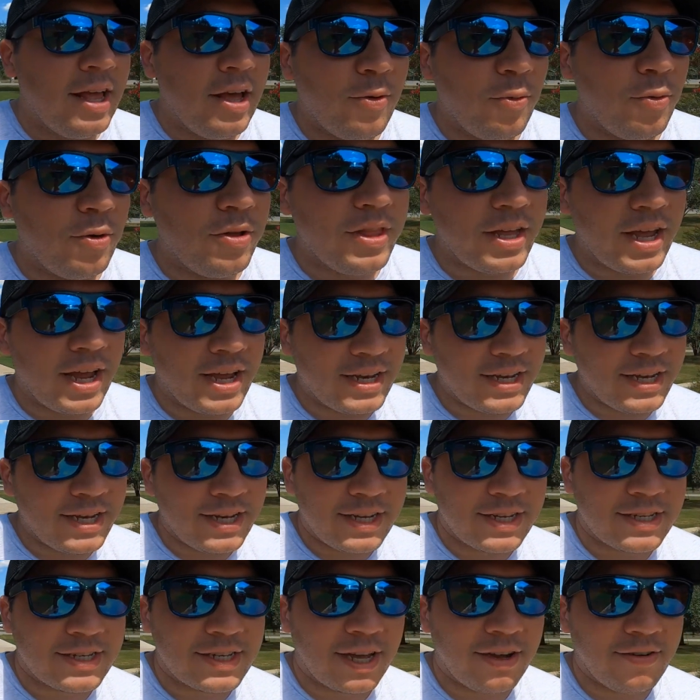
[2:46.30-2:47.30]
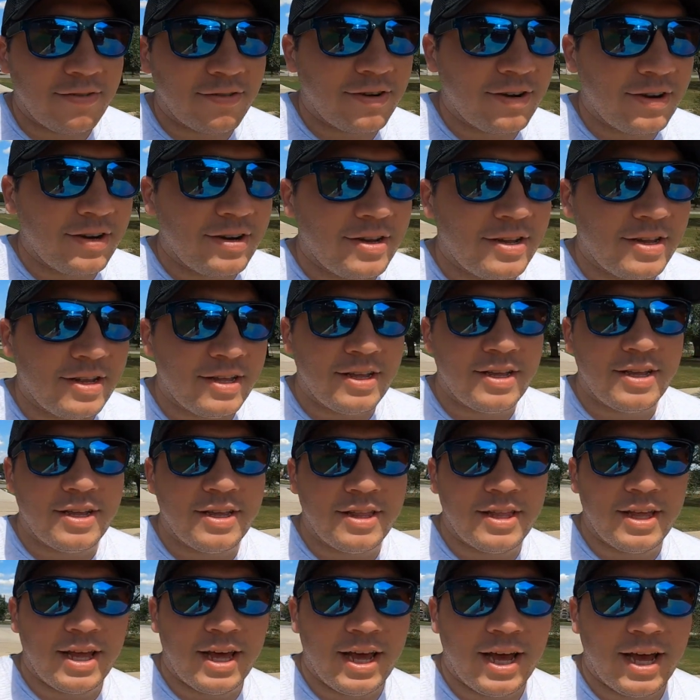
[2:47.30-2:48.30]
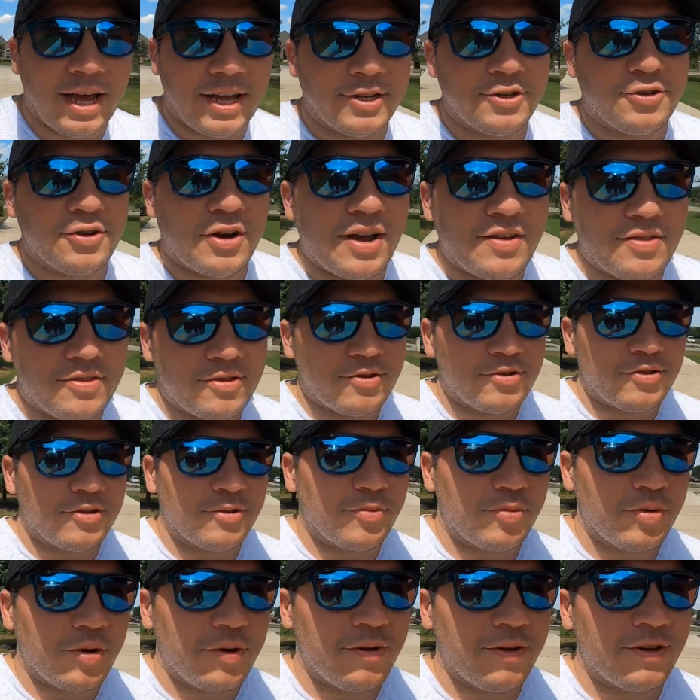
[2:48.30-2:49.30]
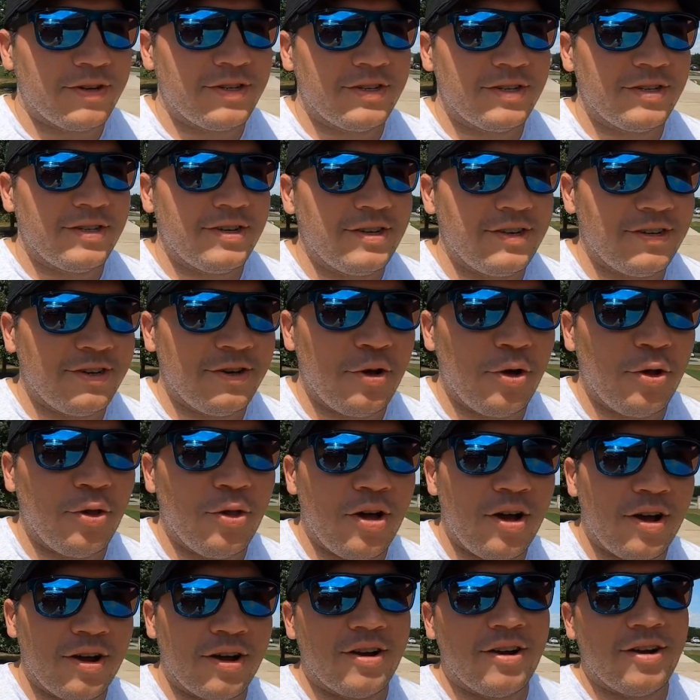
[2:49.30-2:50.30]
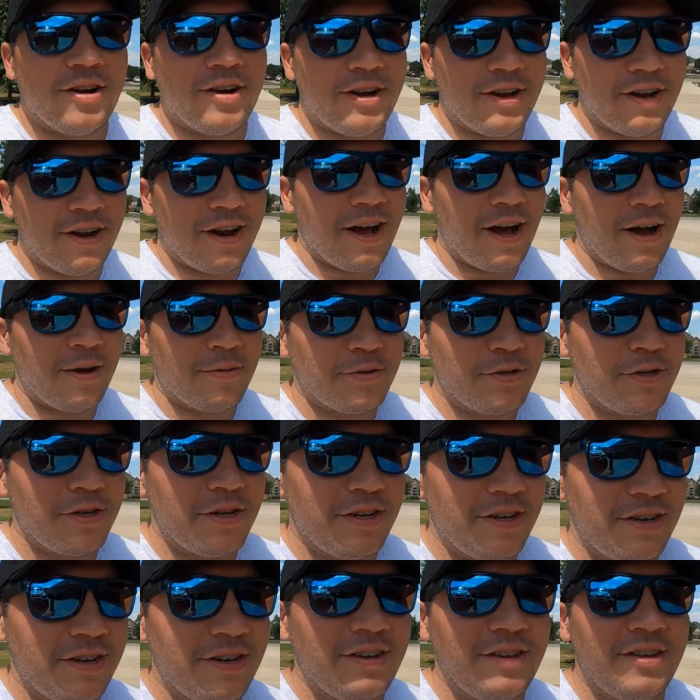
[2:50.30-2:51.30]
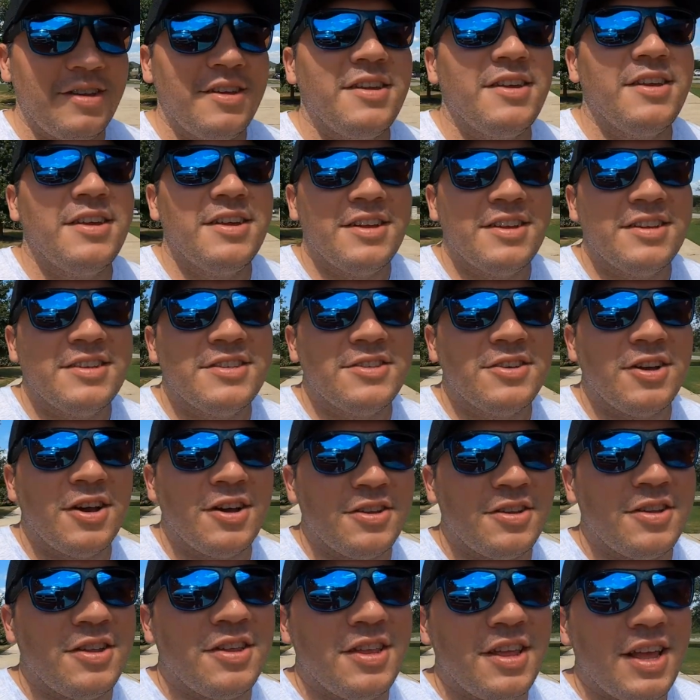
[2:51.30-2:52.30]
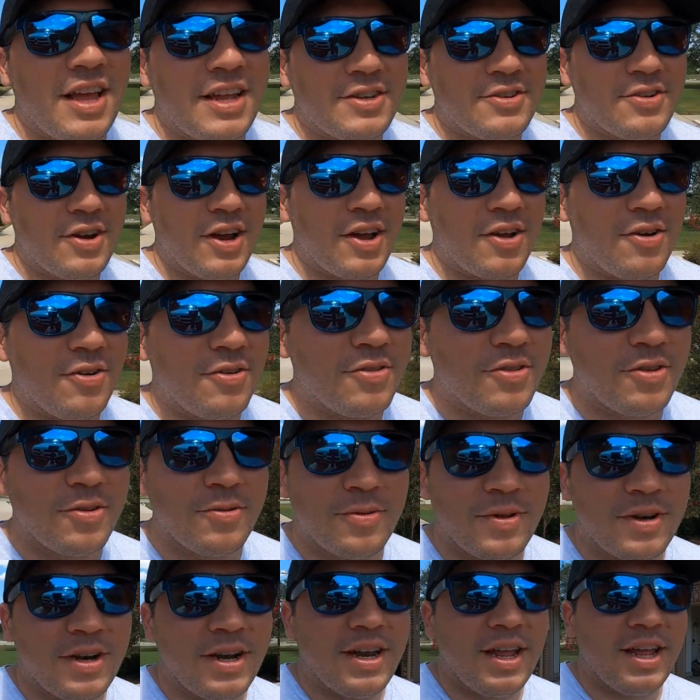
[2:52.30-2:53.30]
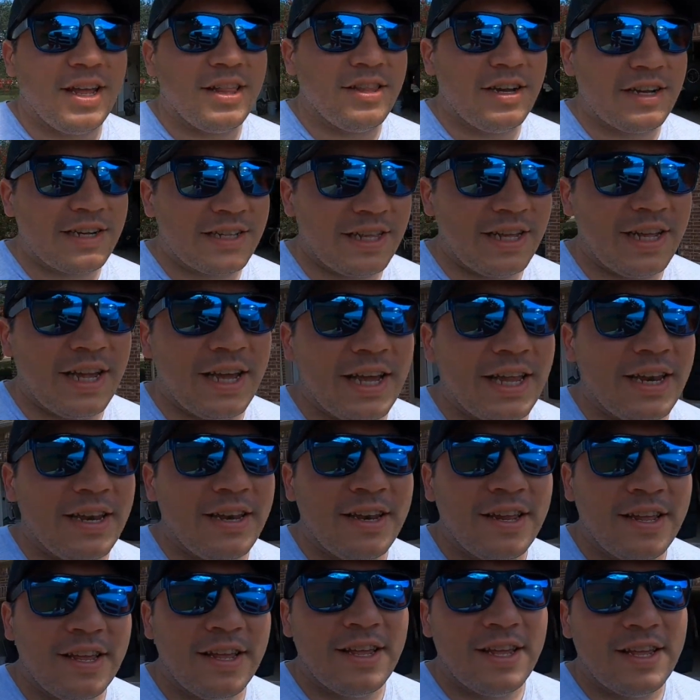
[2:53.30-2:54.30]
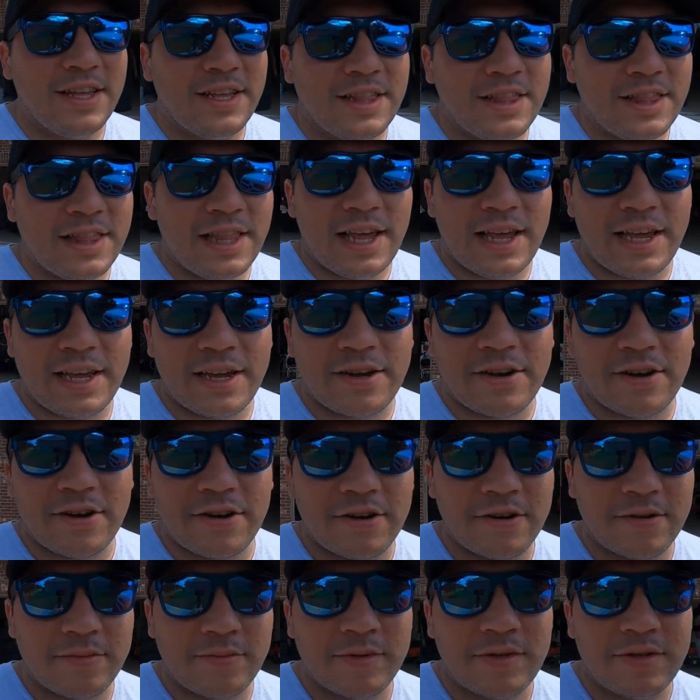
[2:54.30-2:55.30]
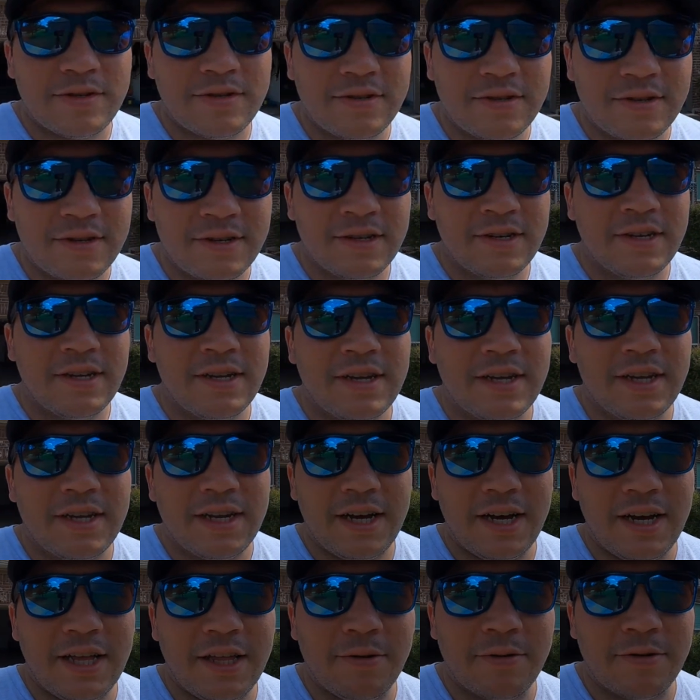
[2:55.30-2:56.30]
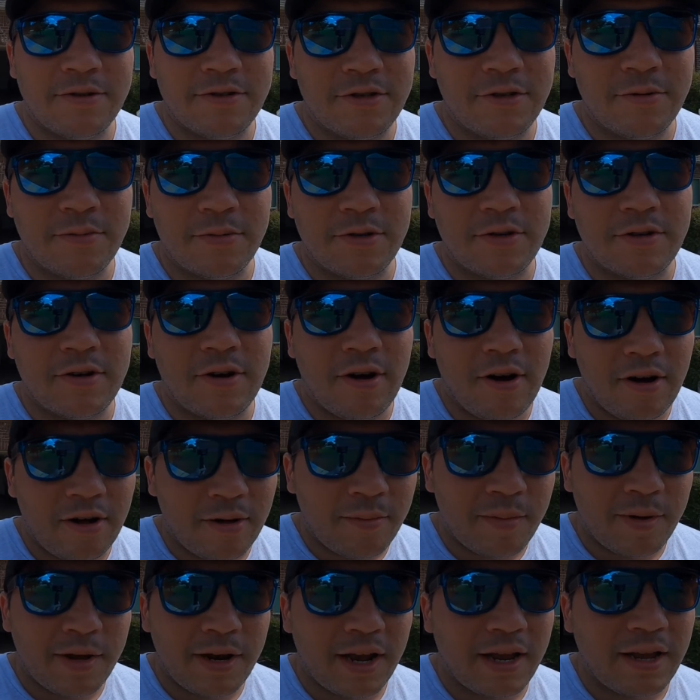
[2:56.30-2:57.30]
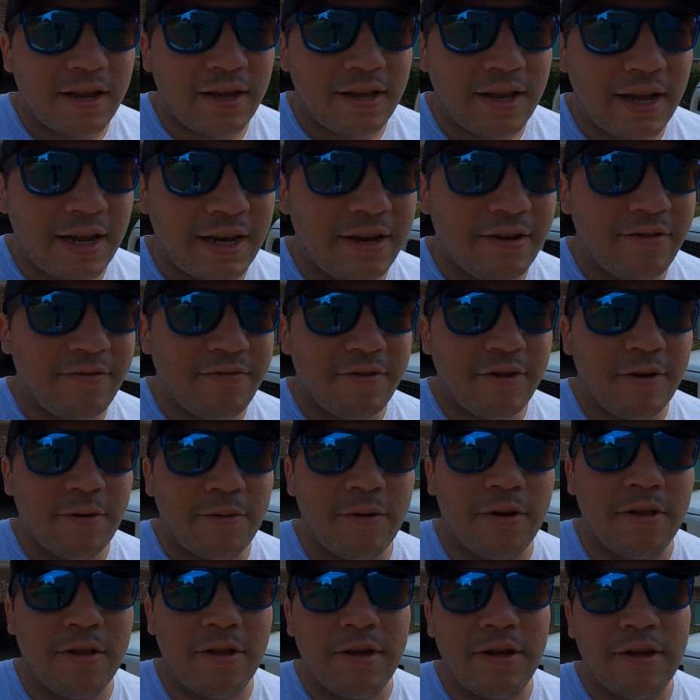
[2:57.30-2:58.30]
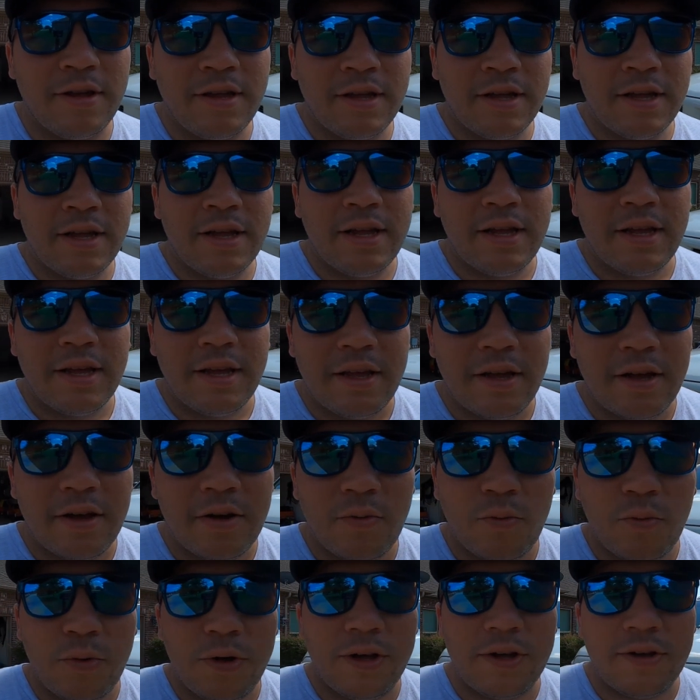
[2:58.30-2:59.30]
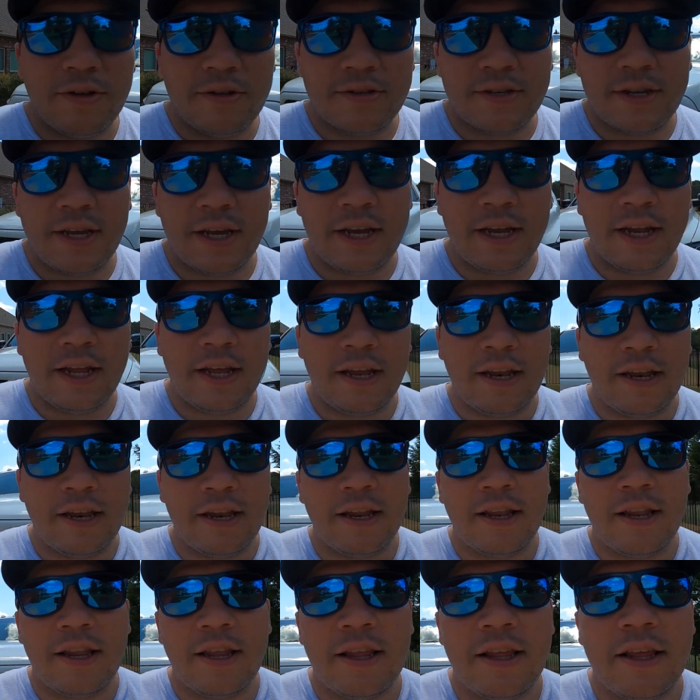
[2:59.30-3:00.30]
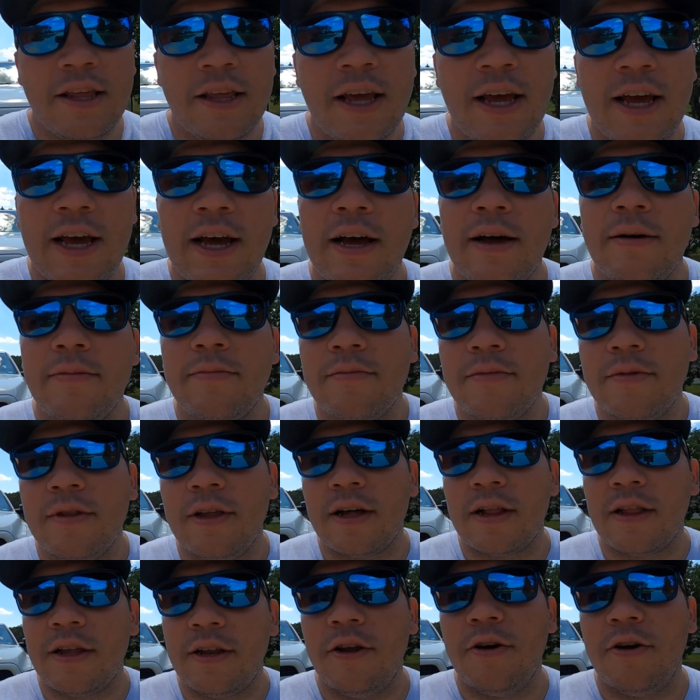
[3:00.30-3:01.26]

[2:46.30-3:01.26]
one thing I did discover, drive-throughs are pretty much no longer an option. So I tried going through one today. Luckily, it had light curbs. They weren't super tall, but I did feel one of the wheels hit it. Luckily,